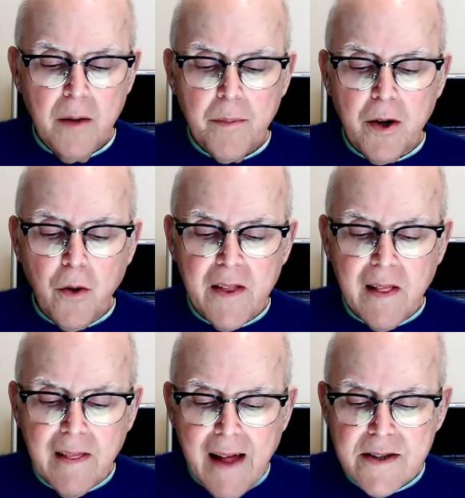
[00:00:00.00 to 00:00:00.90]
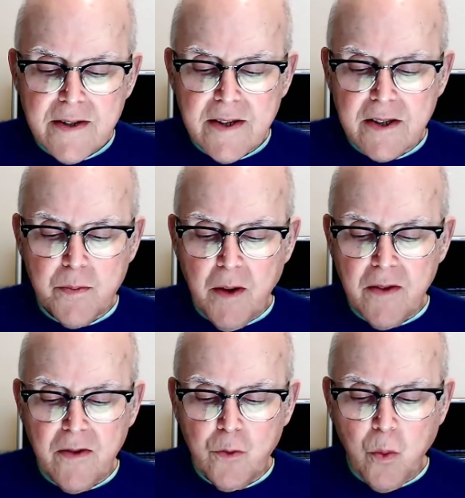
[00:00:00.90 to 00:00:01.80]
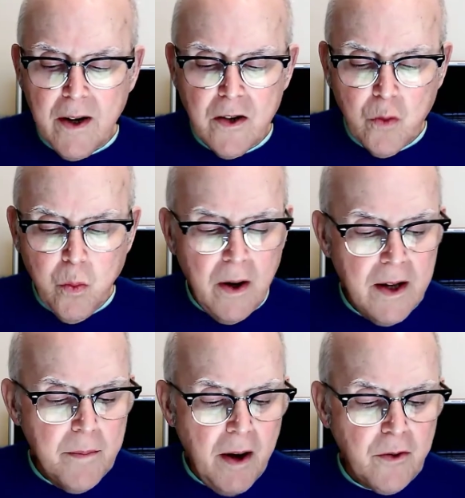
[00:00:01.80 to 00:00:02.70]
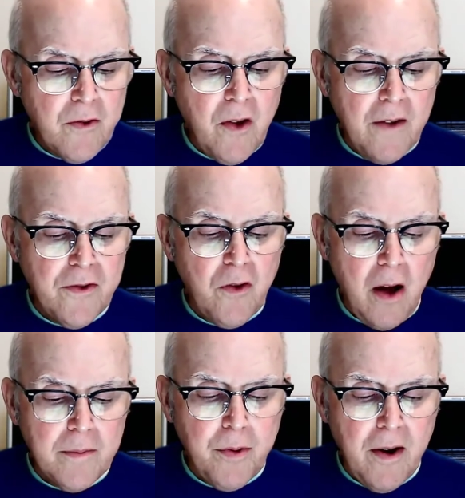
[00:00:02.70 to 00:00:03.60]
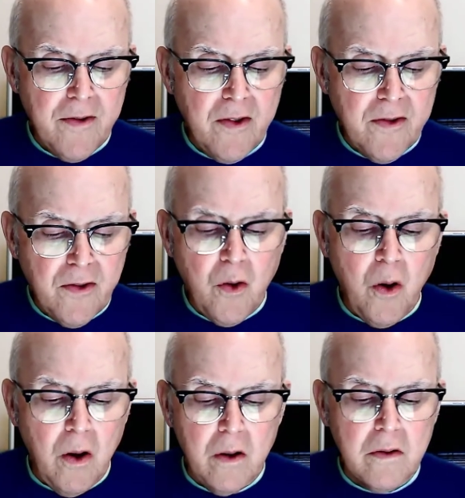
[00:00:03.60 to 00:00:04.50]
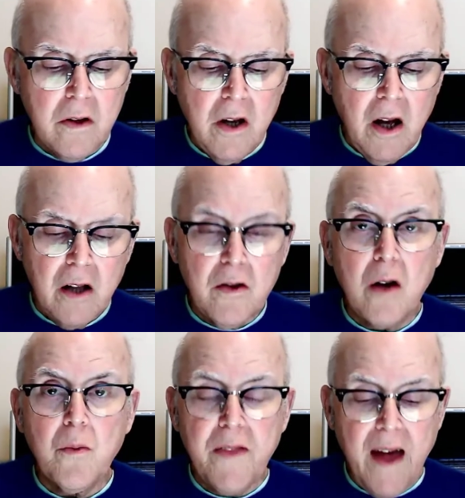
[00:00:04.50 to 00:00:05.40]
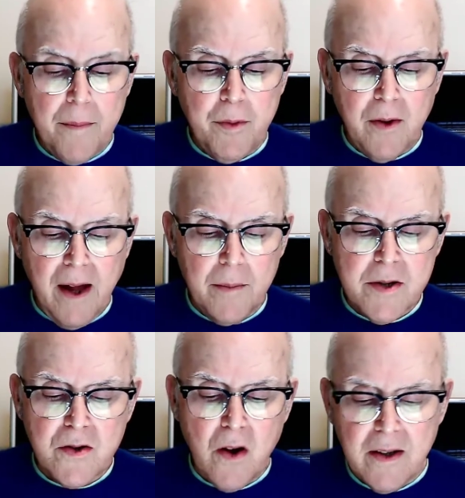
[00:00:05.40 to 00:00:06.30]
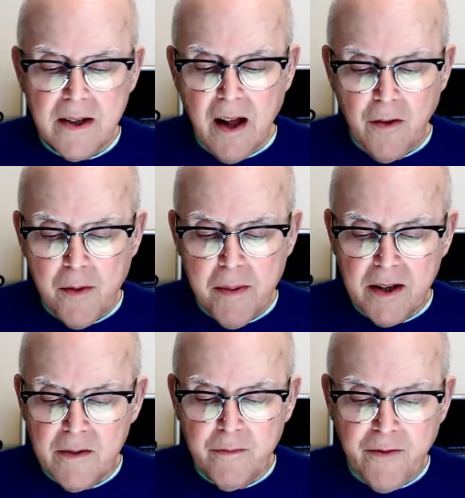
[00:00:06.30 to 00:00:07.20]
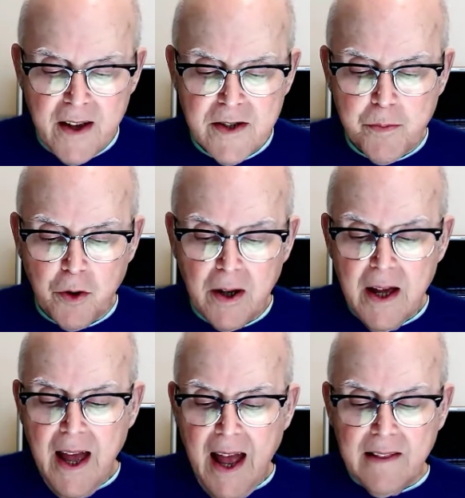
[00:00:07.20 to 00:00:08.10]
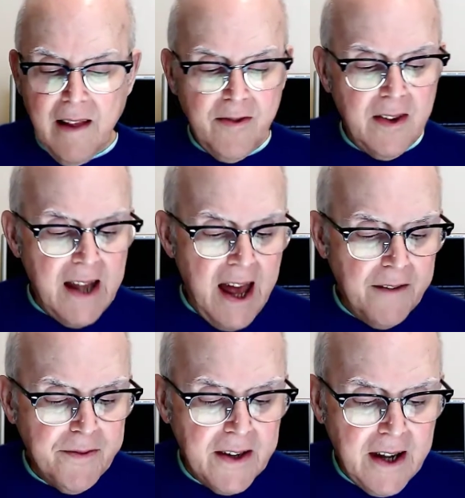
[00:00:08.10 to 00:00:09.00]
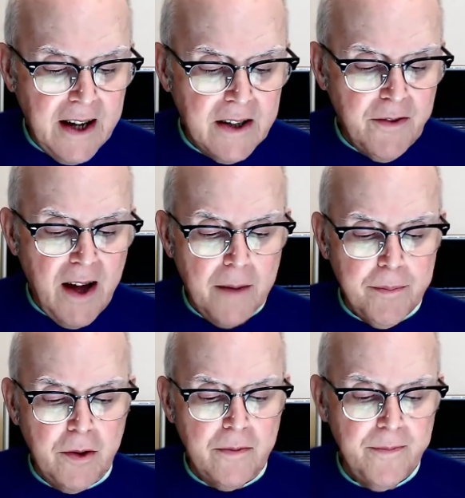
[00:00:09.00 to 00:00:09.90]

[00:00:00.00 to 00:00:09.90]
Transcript: But over the last 6 months of 2020, Microsoft's stock price has stalled, along with Apple, Amazon, and Alphabet and Facebook, at less than half the gain of Apple.